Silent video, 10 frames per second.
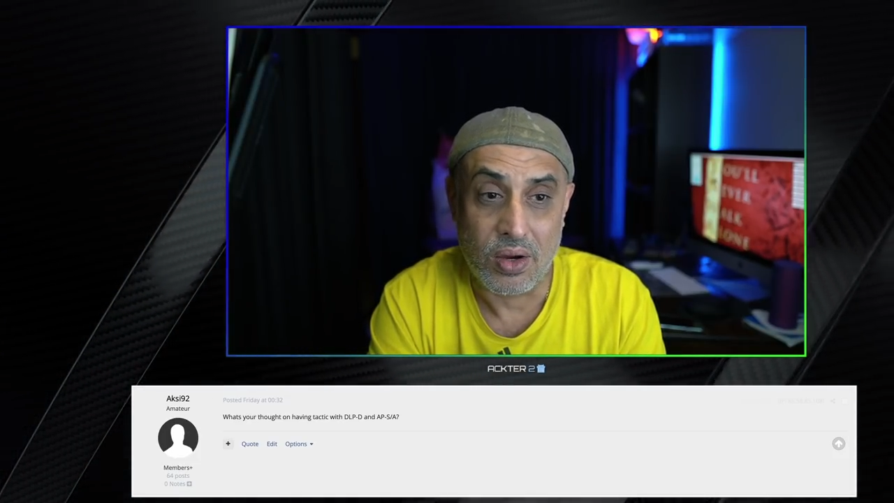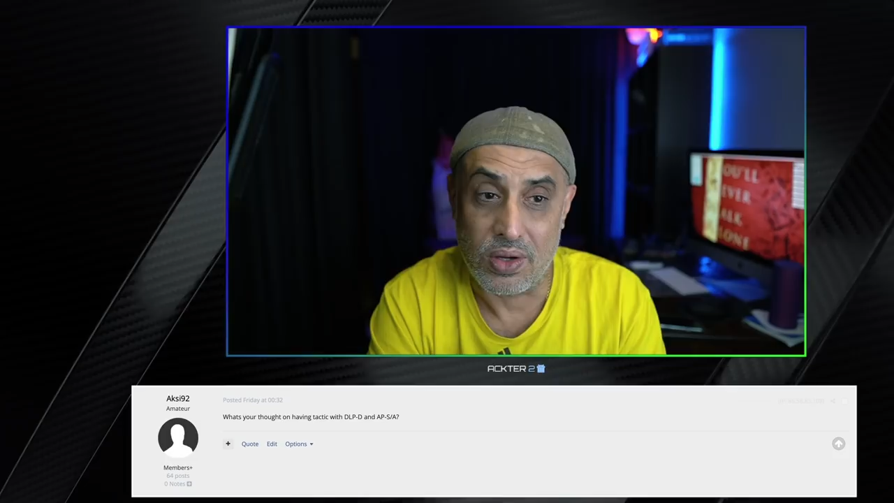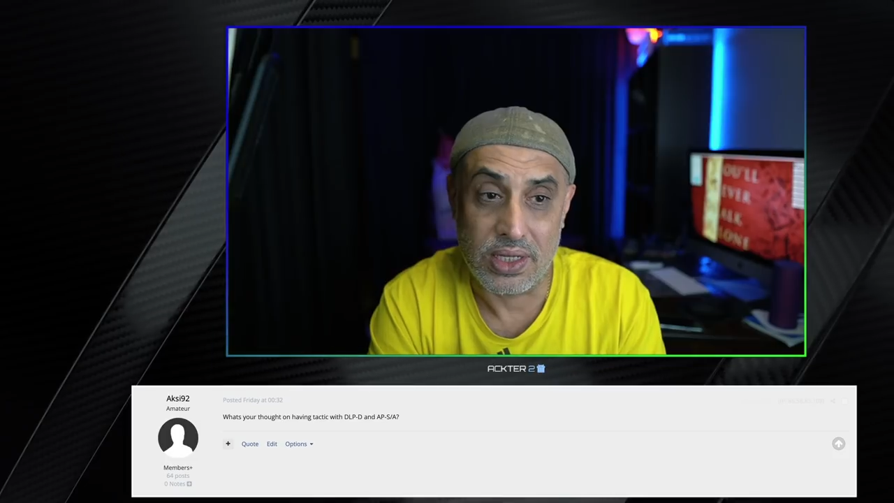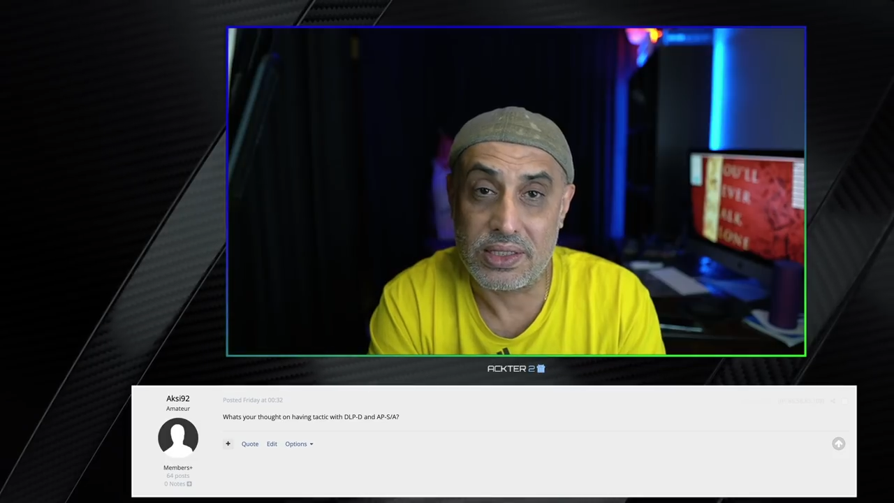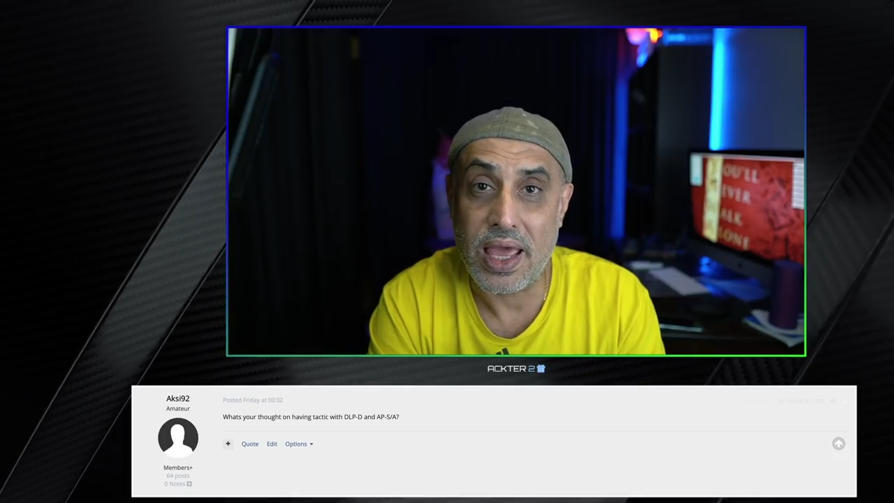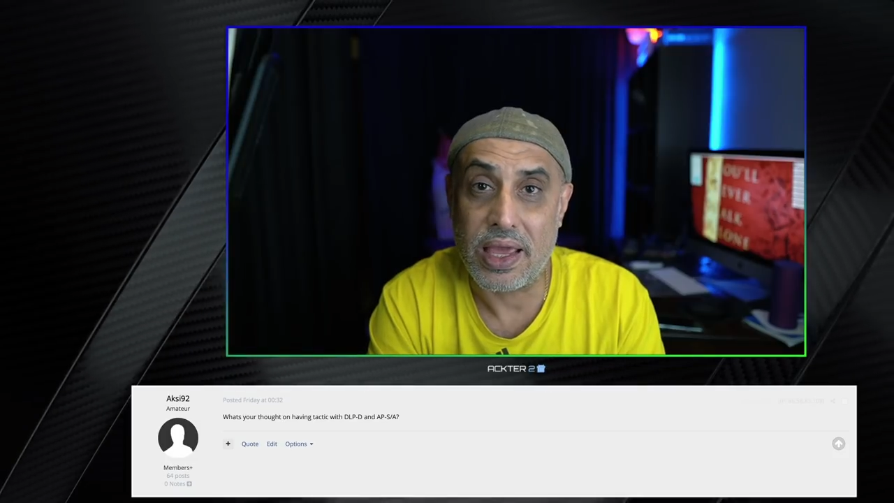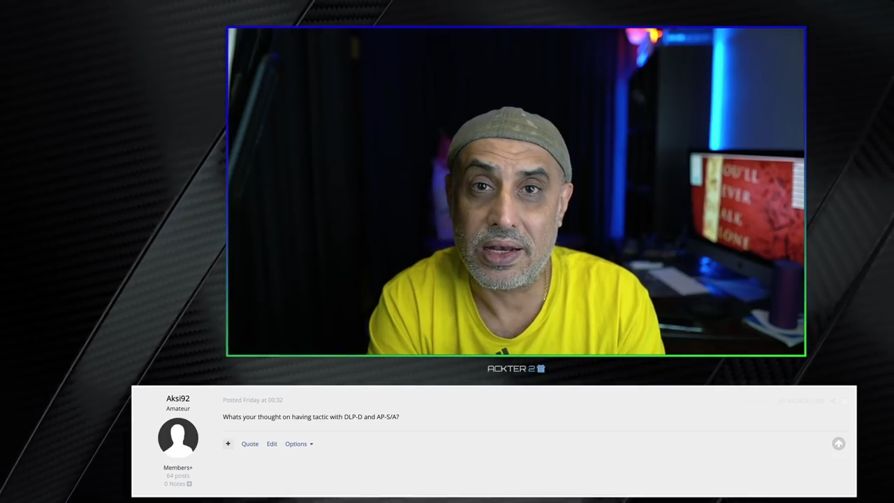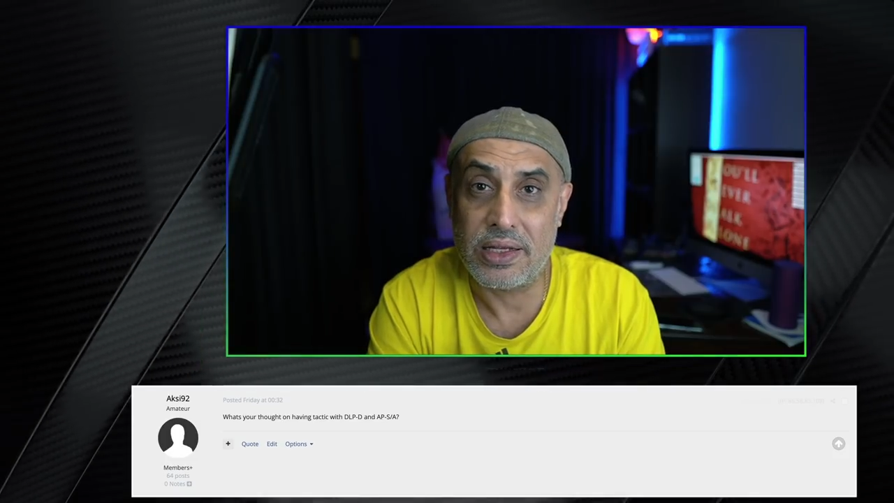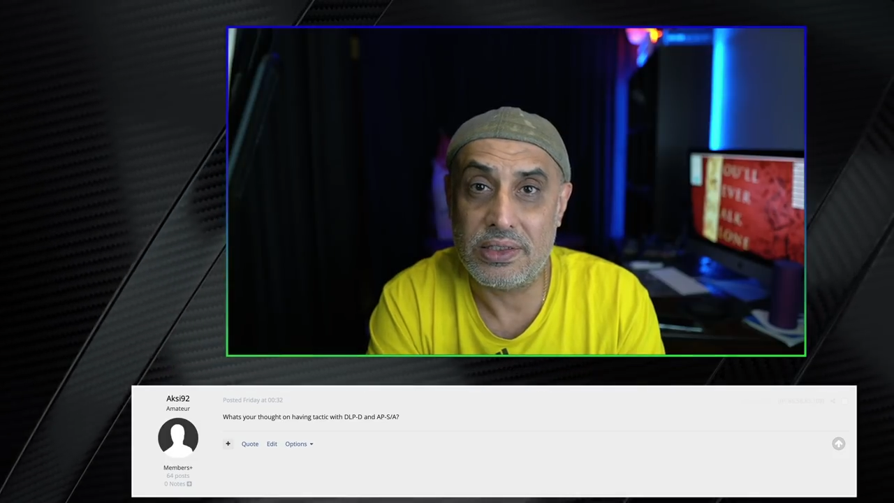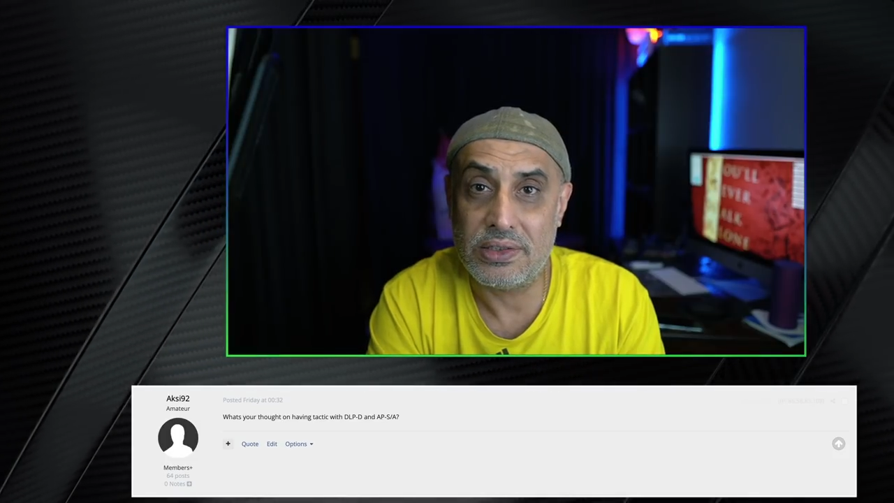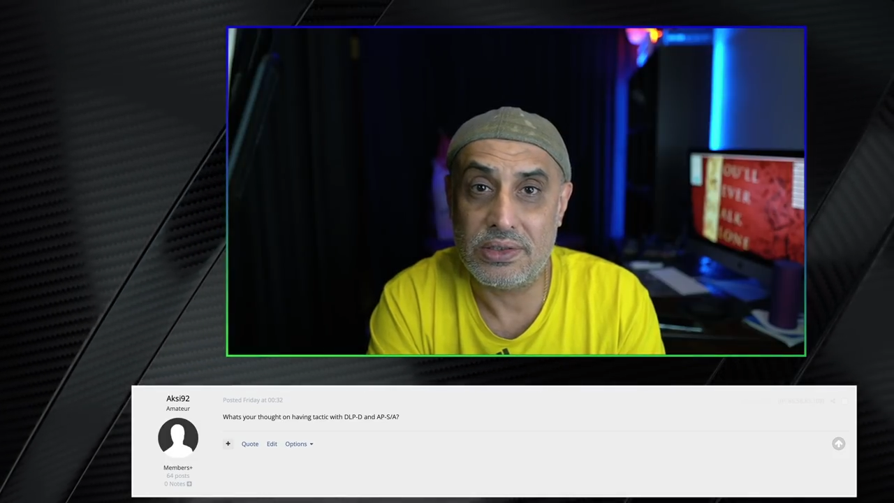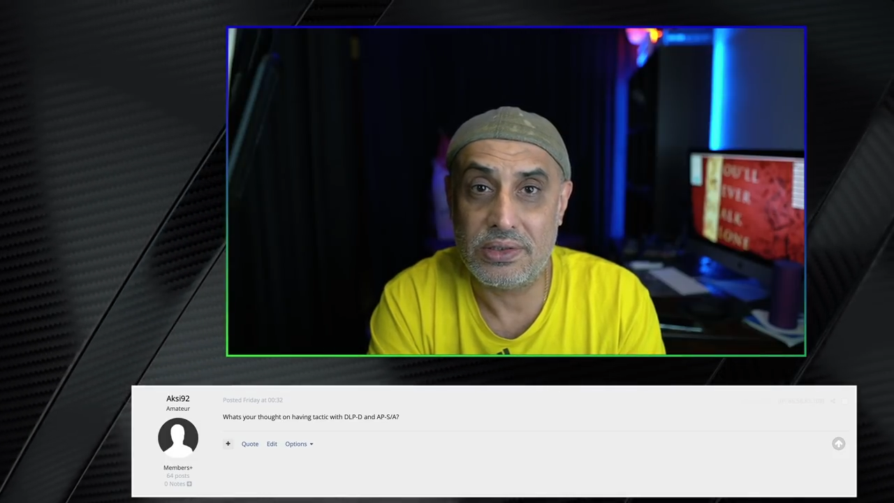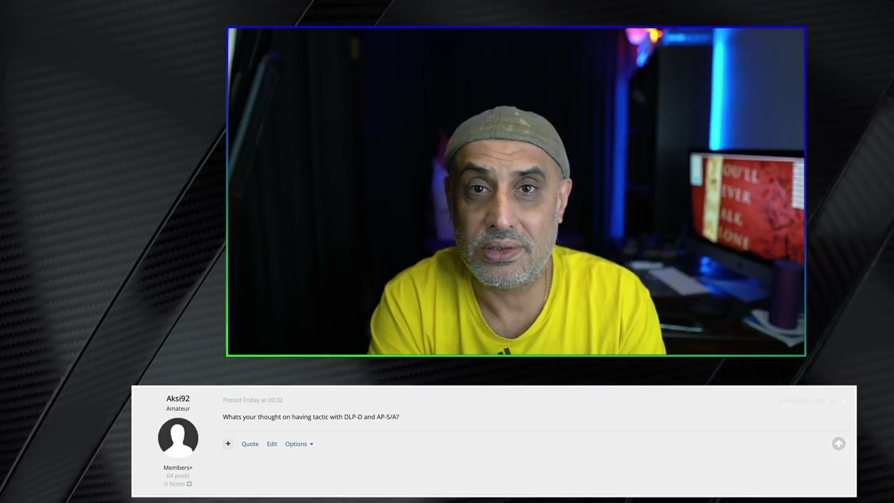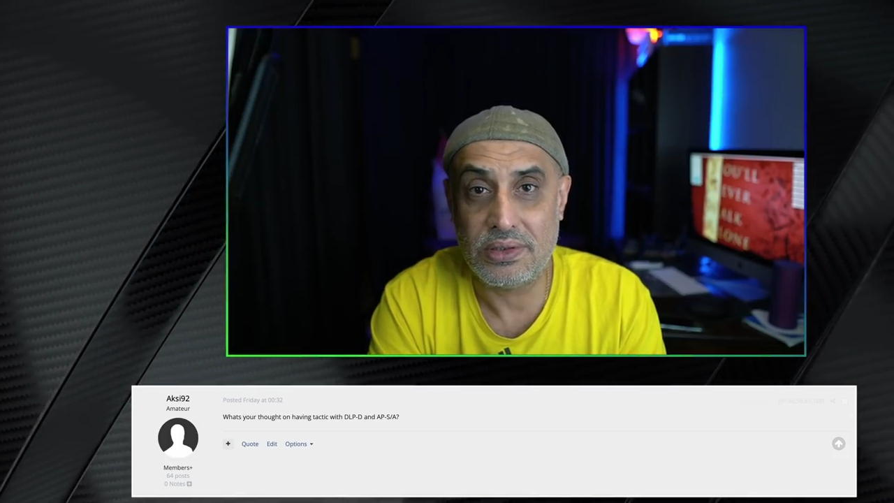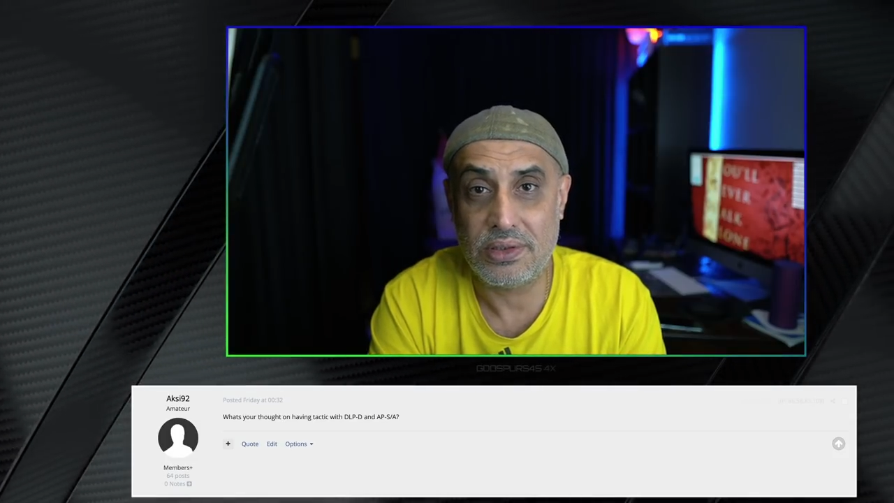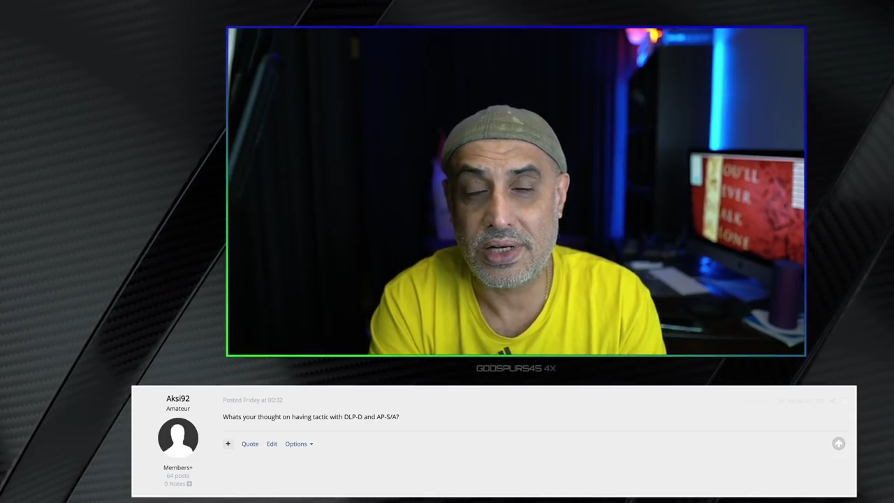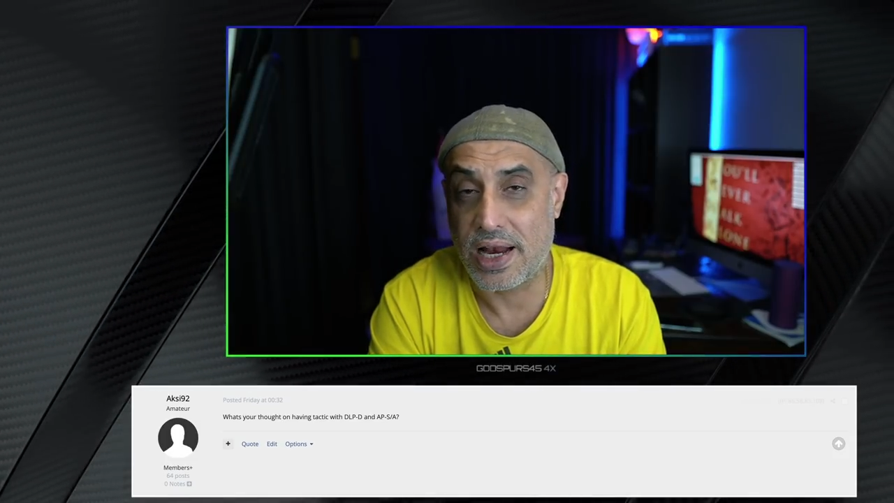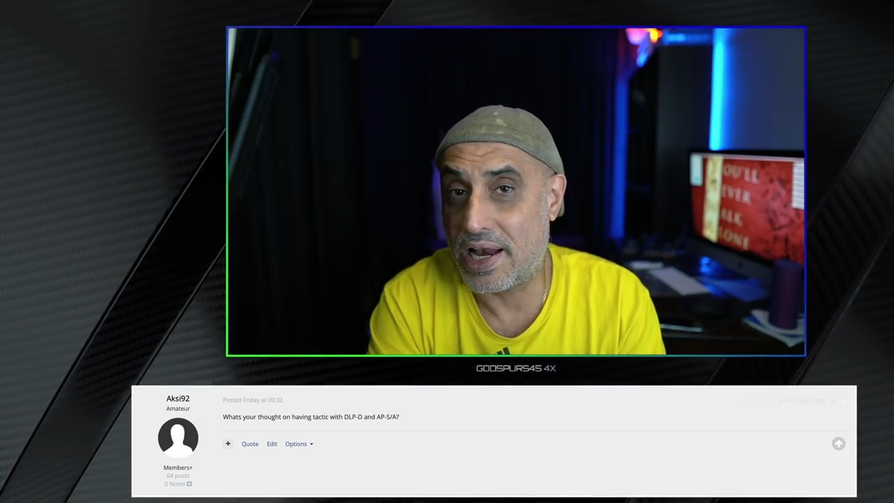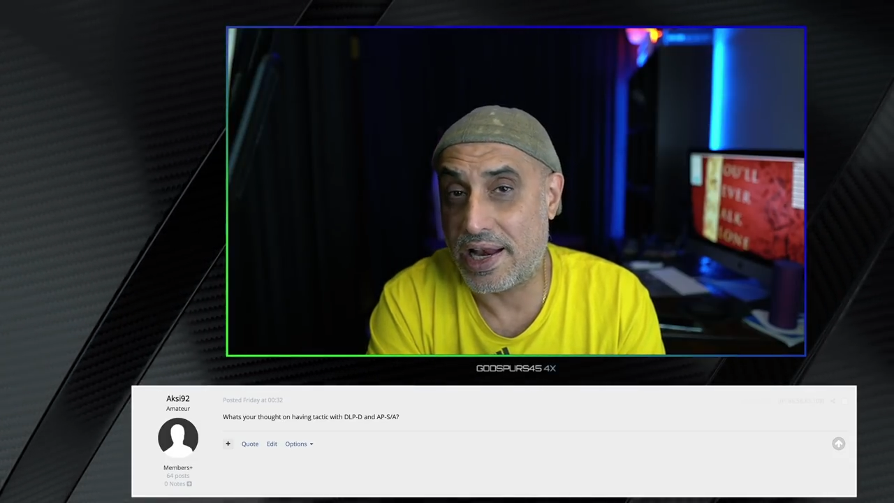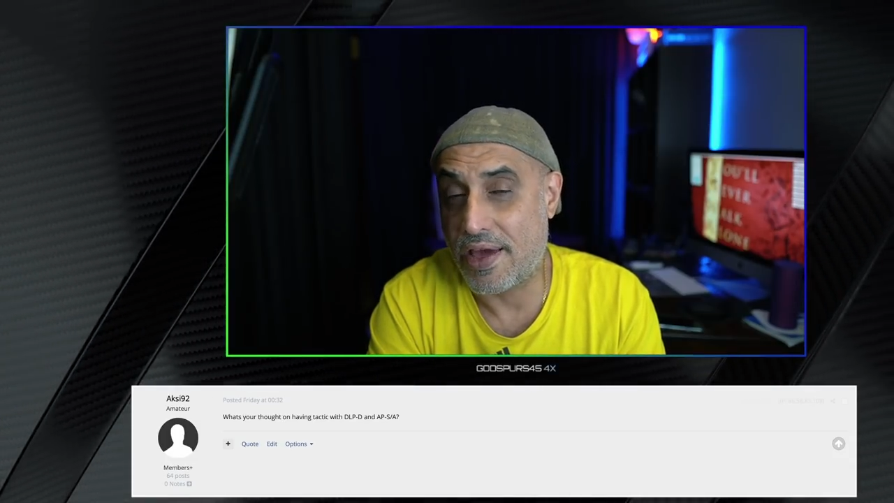on attack, then that